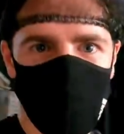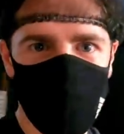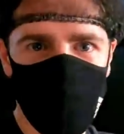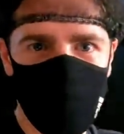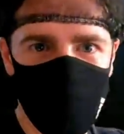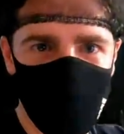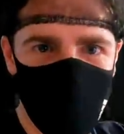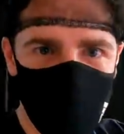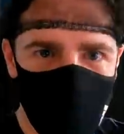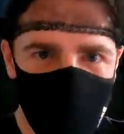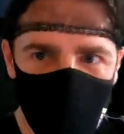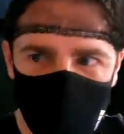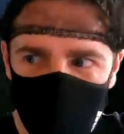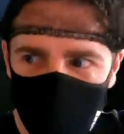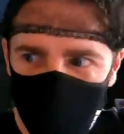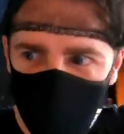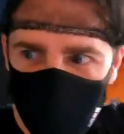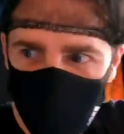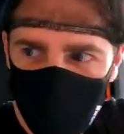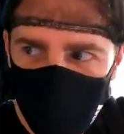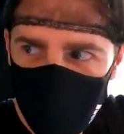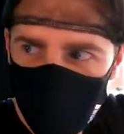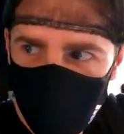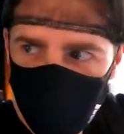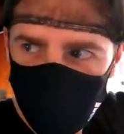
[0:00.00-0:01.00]
Oh,
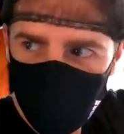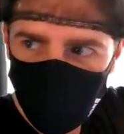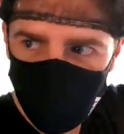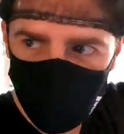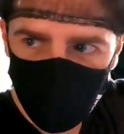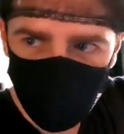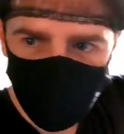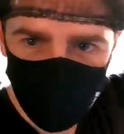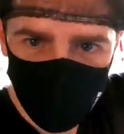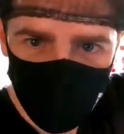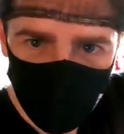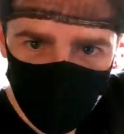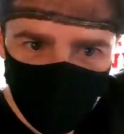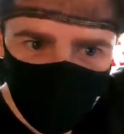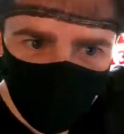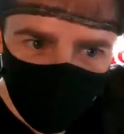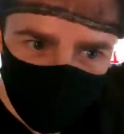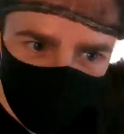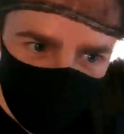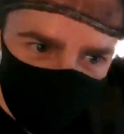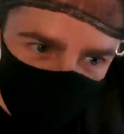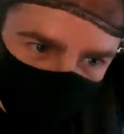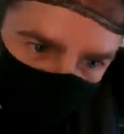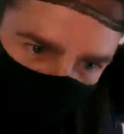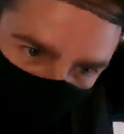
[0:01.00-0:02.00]
looking forward to
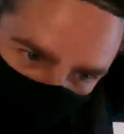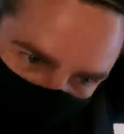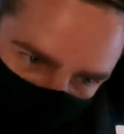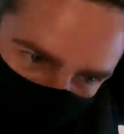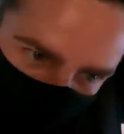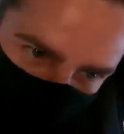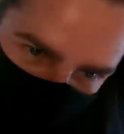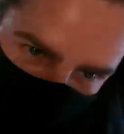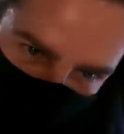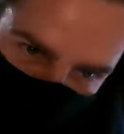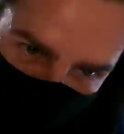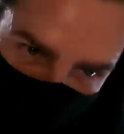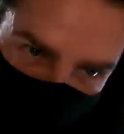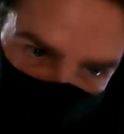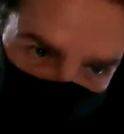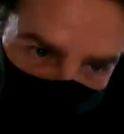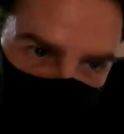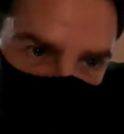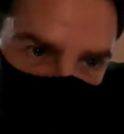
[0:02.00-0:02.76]
eating some of this.